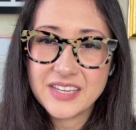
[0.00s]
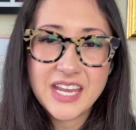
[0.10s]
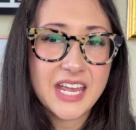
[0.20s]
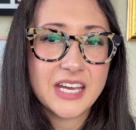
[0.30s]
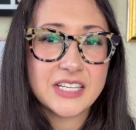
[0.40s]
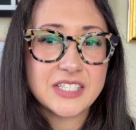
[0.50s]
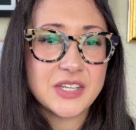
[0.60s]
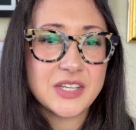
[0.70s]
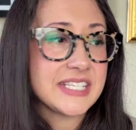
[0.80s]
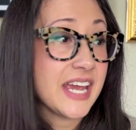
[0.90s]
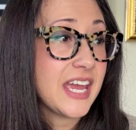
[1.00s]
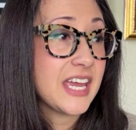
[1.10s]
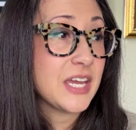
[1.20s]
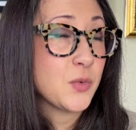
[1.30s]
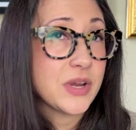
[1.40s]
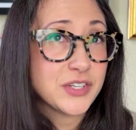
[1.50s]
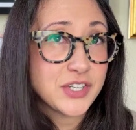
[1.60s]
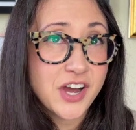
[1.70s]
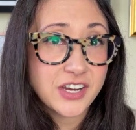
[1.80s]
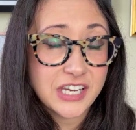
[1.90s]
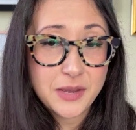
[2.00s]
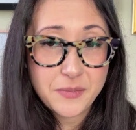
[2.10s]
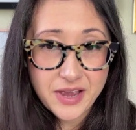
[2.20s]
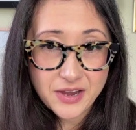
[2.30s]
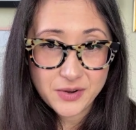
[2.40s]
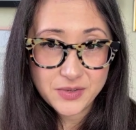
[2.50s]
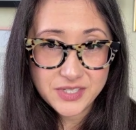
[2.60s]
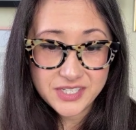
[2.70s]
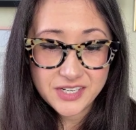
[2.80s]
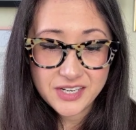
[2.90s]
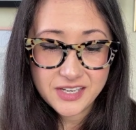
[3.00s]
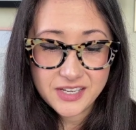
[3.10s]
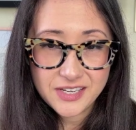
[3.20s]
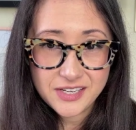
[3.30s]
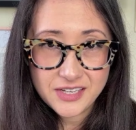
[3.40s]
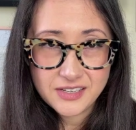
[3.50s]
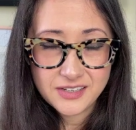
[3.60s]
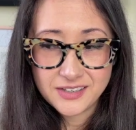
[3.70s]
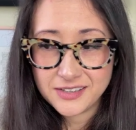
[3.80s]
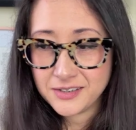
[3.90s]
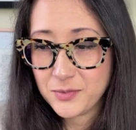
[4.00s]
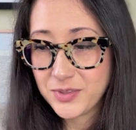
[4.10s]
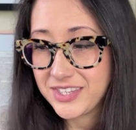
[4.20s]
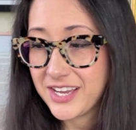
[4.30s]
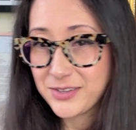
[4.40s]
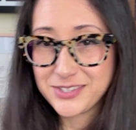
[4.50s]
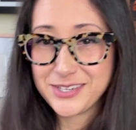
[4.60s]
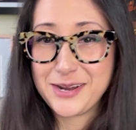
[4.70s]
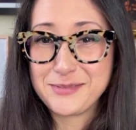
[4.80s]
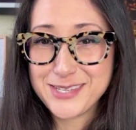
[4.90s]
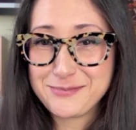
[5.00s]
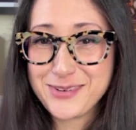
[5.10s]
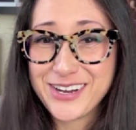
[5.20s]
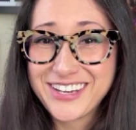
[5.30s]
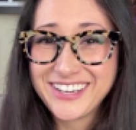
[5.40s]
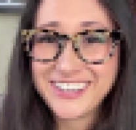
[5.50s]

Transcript: And today we're talking about... What the hell is the name of this book?